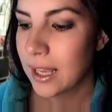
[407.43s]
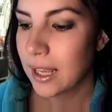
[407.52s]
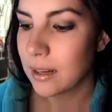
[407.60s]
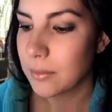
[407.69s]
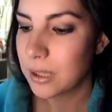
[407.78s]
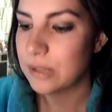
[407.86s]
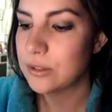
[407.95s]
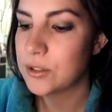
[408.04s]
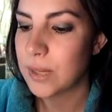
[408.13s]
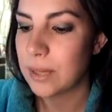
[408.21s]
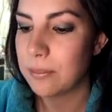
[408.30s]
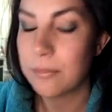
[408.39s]
And I'm going to use
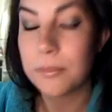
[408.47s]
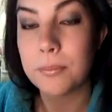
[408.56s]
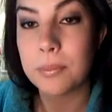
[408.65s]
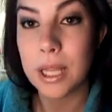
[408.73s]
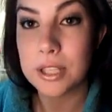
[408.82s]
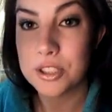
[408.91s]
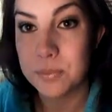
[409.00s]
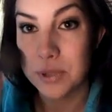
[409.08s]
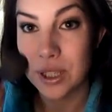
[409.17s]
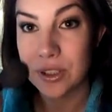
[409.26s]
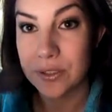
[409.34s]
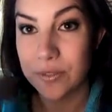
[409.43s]
my blush
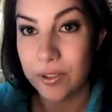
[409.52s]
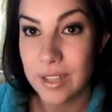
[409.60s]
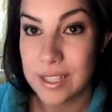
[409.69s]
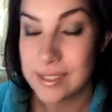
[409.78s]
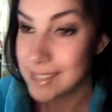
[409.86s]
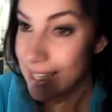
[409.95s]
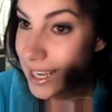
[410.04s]
brush for this.